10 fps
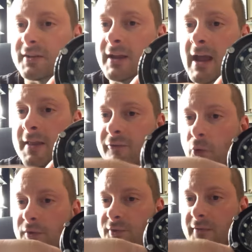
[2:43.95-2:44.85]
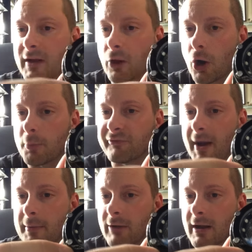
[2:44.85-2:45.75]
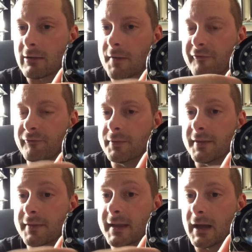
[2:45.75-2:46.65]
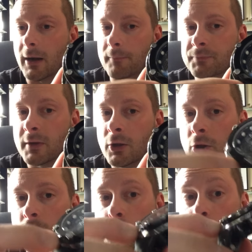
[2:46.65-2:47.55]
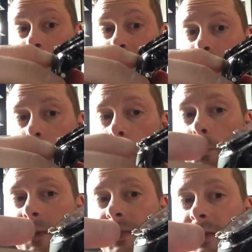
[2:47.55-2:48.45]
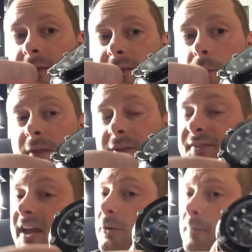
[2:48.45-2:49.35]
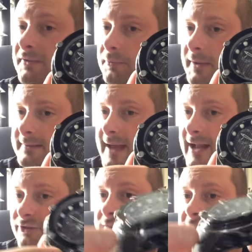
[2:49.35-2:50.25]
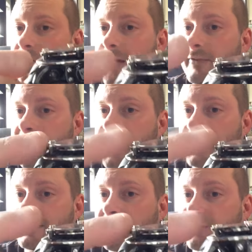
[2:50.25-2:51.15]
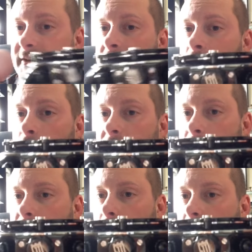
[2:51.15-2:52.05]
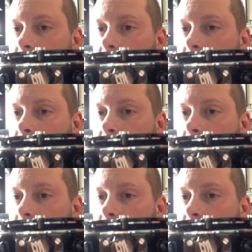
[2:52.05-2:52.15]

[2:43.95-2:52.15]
And then, of course, you have that carbon fiber right around the the um, What would be what would be the where the standard bezel would be attached, and then you have again that lifted, what I would call a